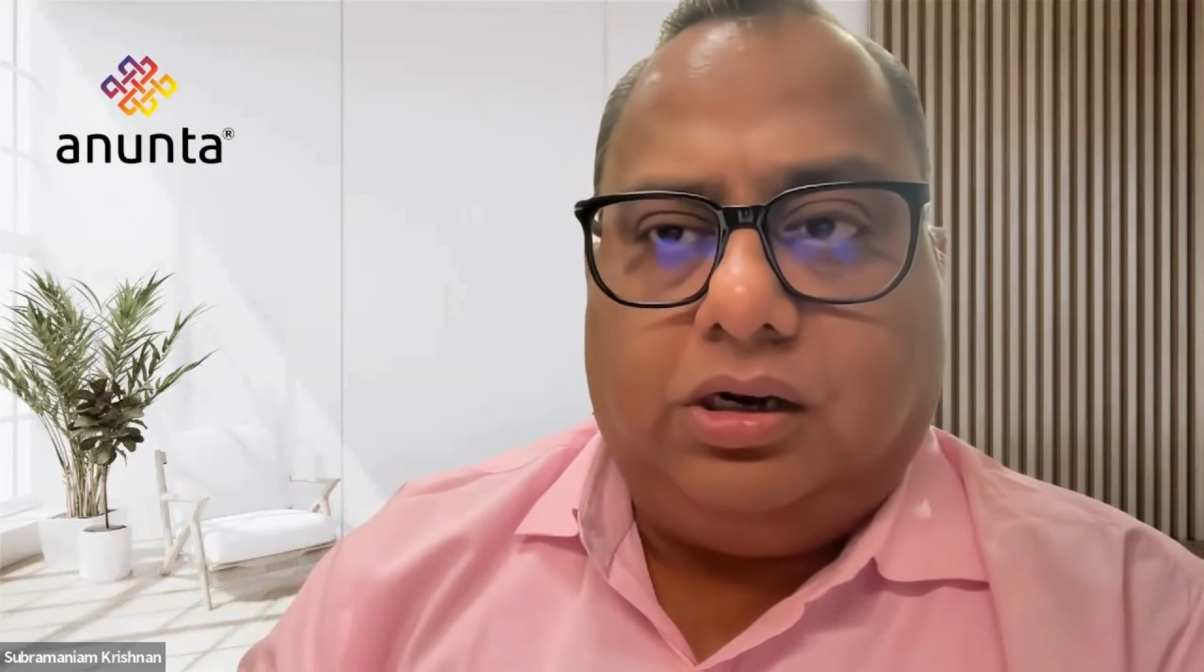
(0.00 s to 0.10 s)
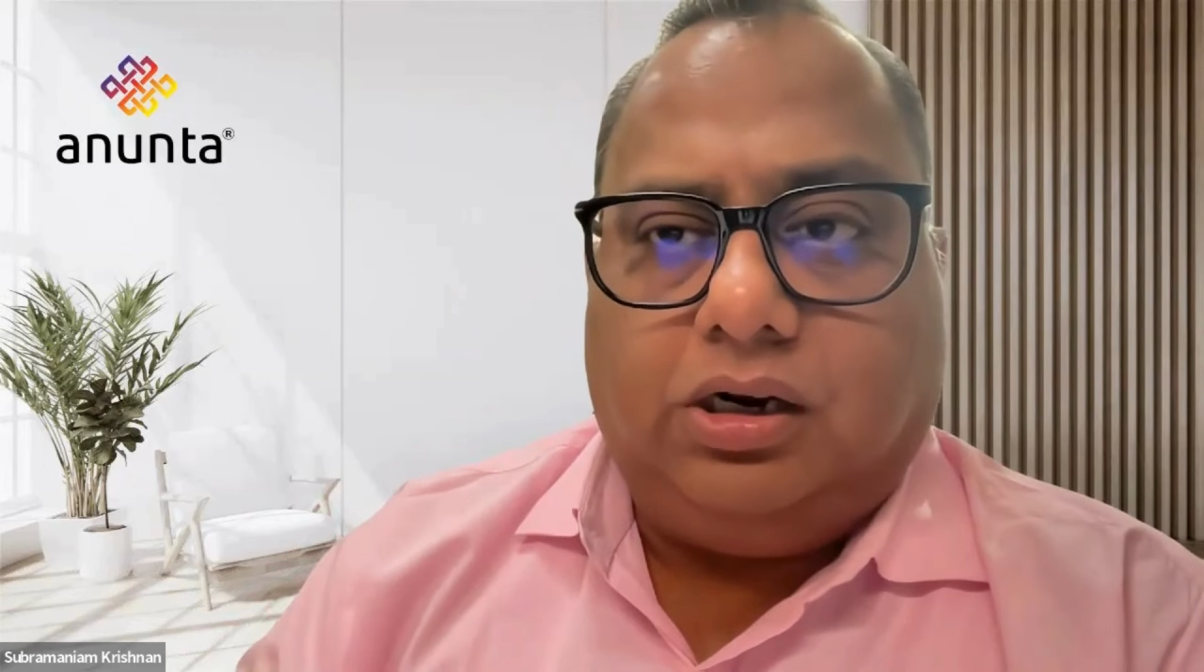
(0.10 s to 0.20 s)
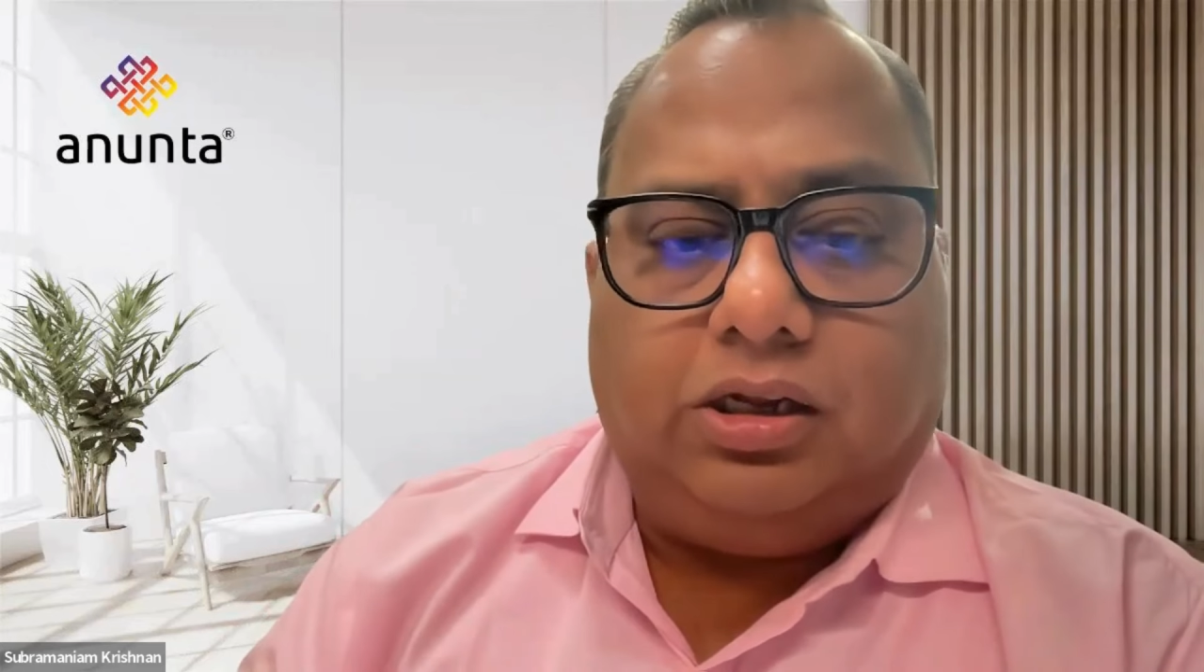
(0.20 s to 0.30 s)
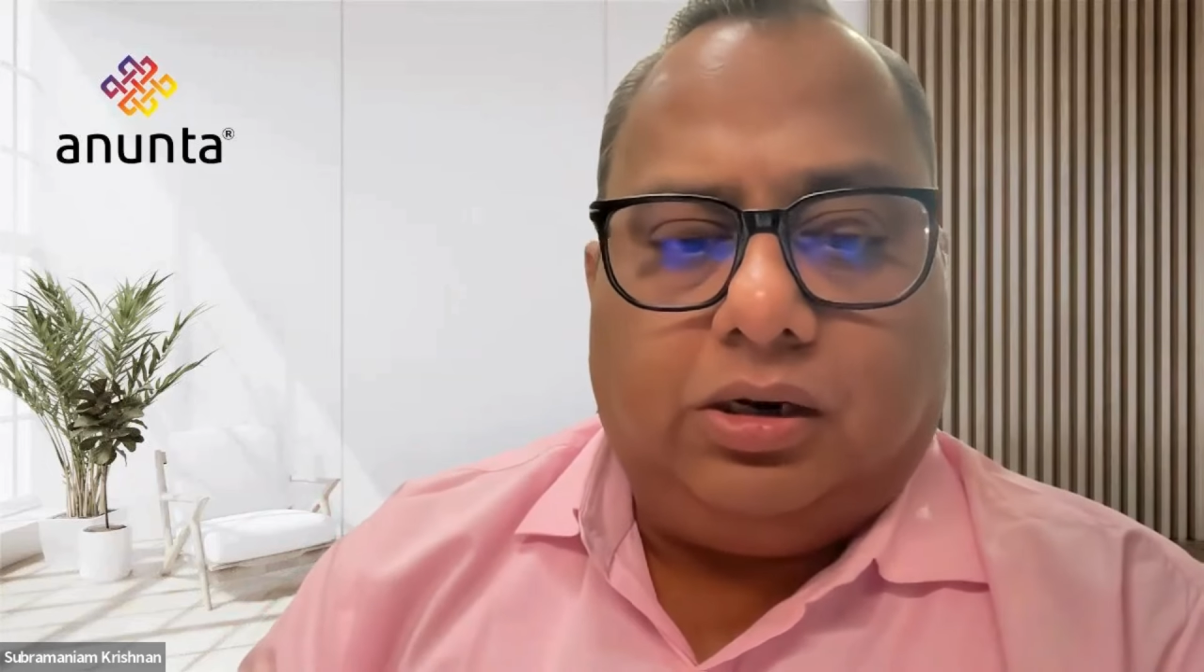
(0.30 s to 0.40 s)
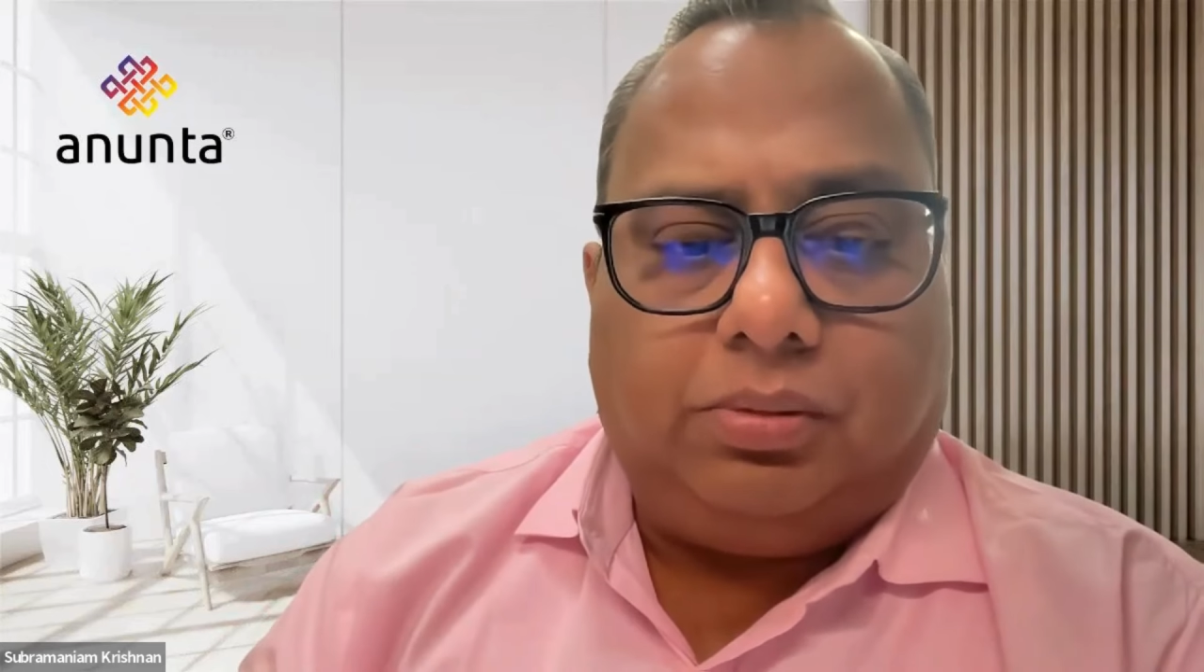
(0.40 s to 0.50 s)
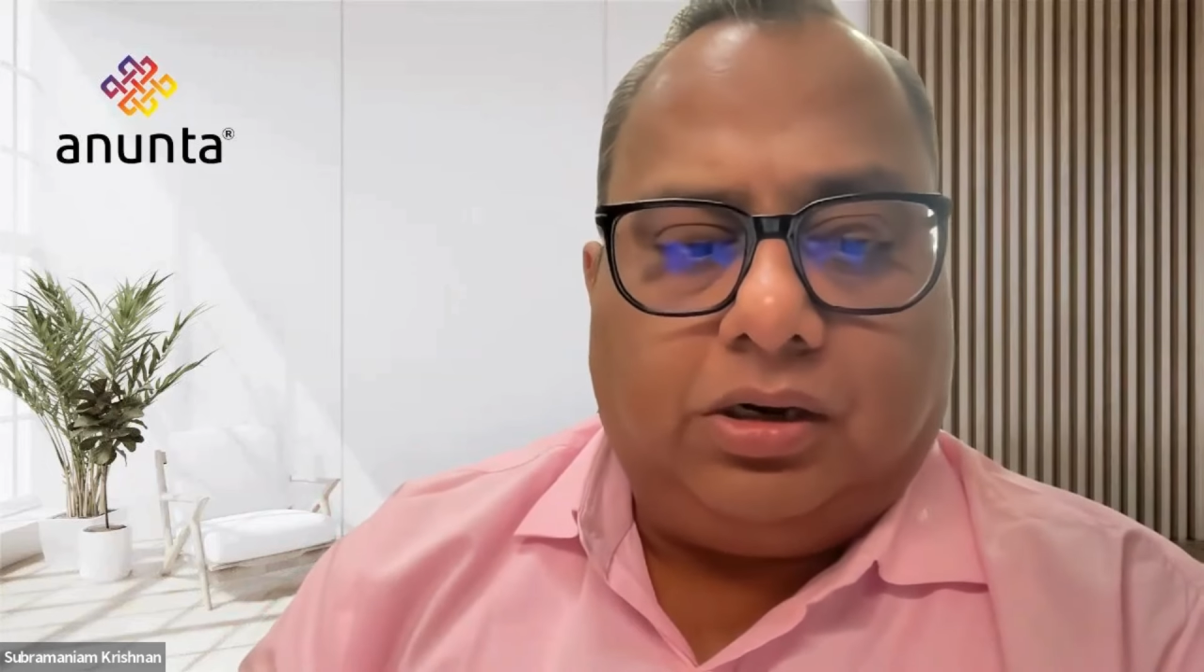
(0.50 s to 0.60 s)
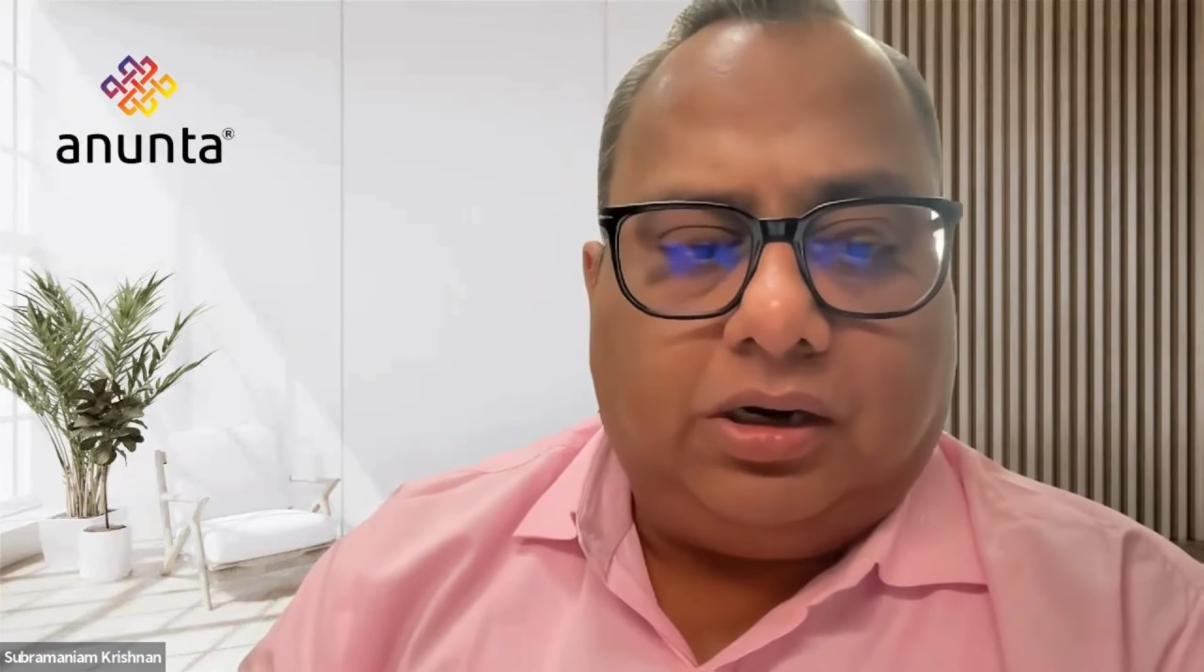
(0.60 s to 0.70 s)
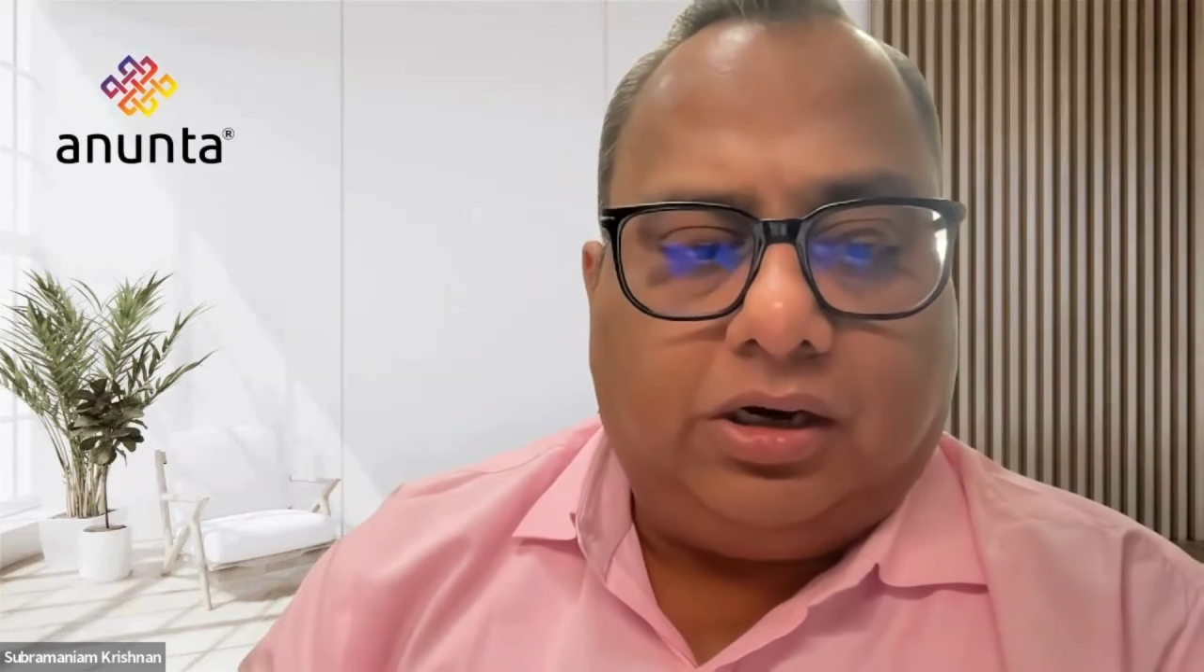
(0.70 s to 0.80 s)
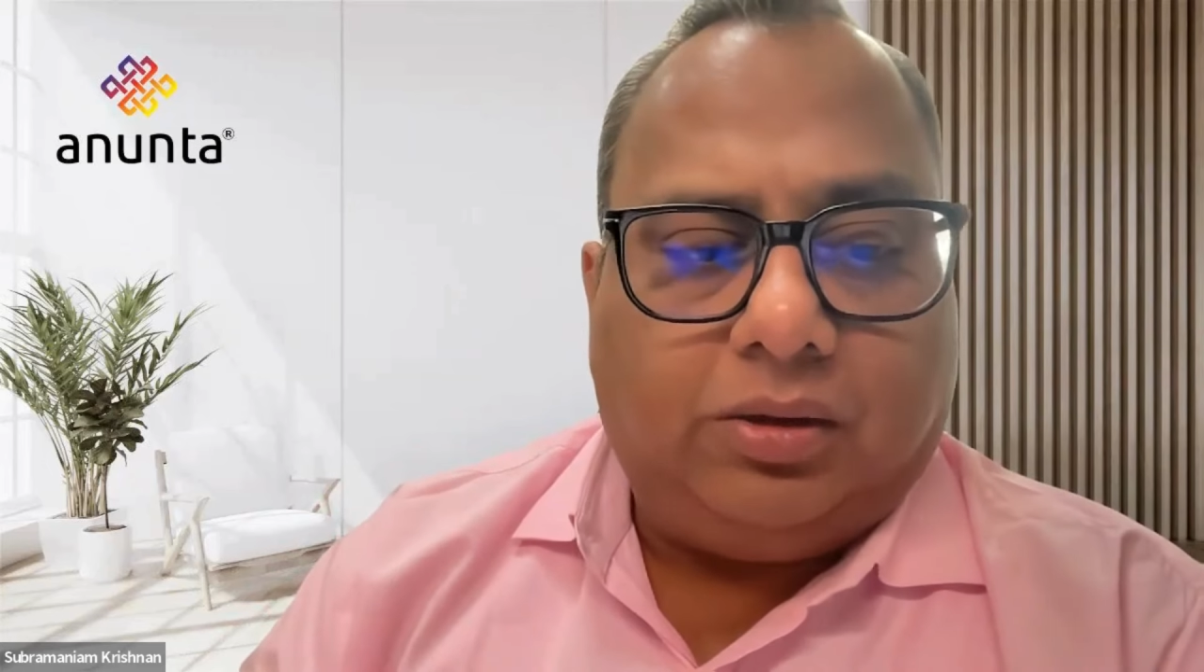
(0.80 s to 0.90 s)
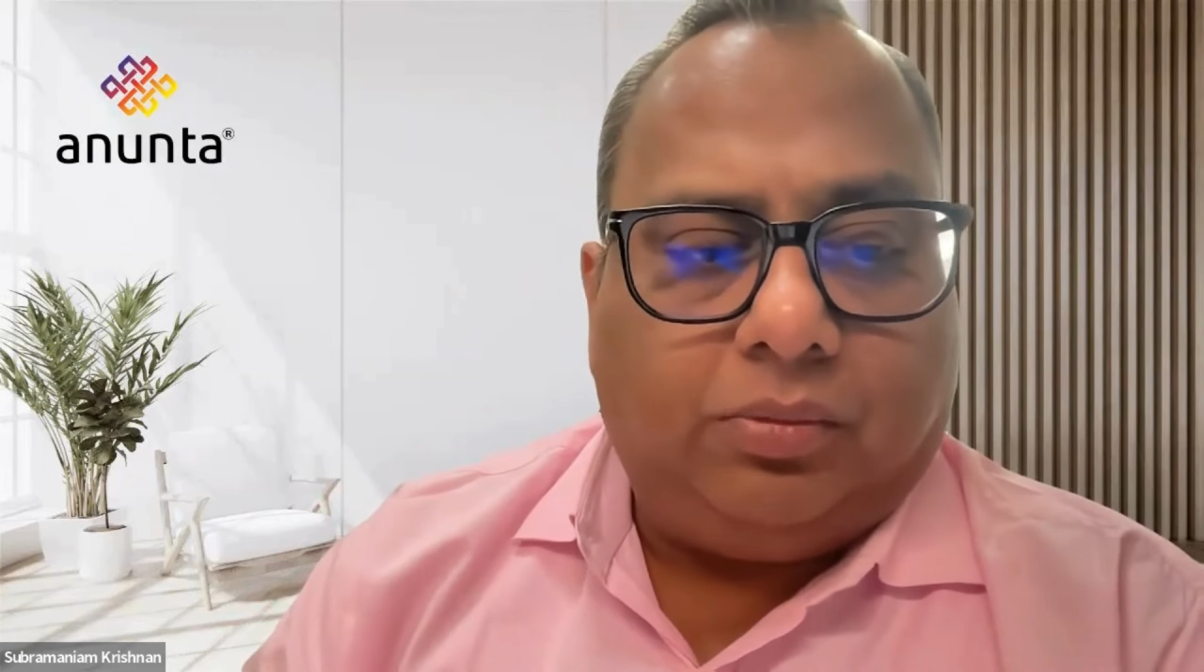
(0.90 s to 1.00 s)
Hit that button right at